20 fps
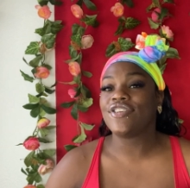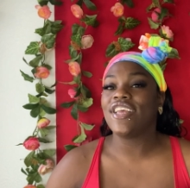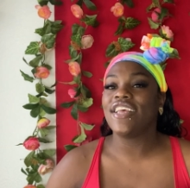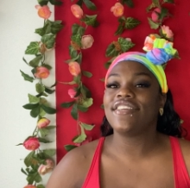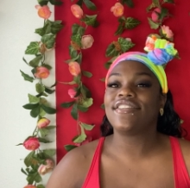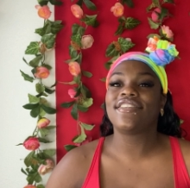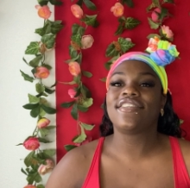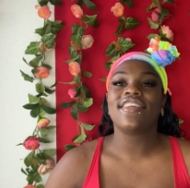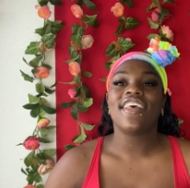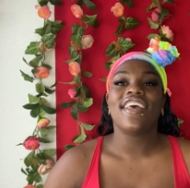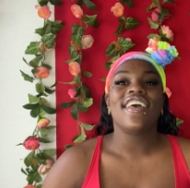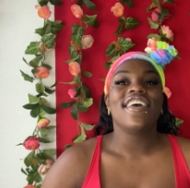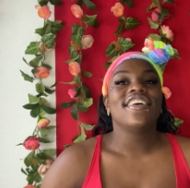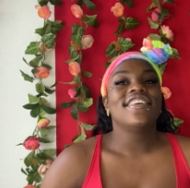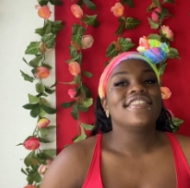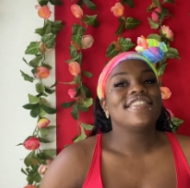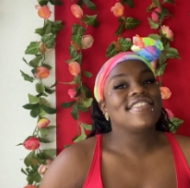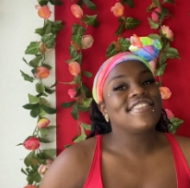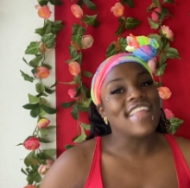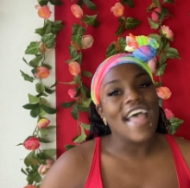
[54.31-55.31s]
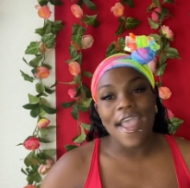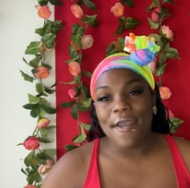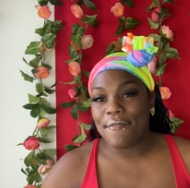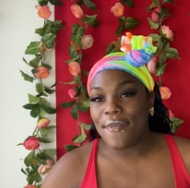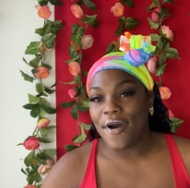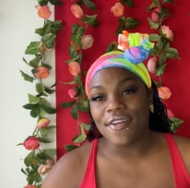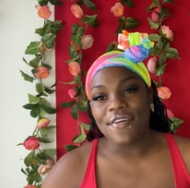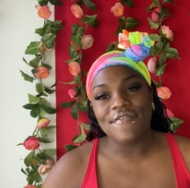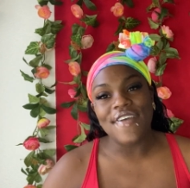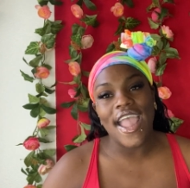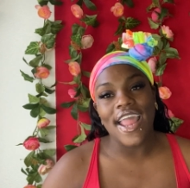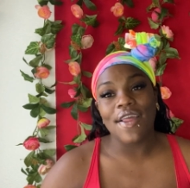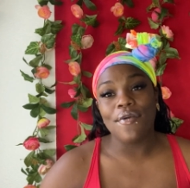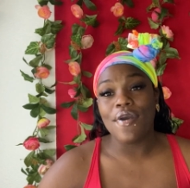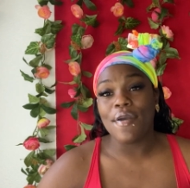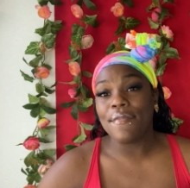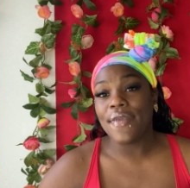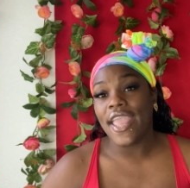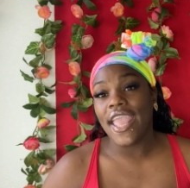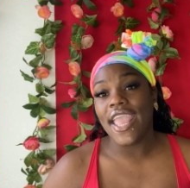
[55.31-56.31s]
Just stay motivated
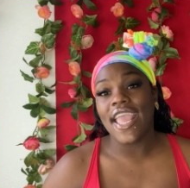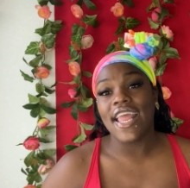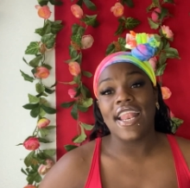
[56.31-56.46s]
with me.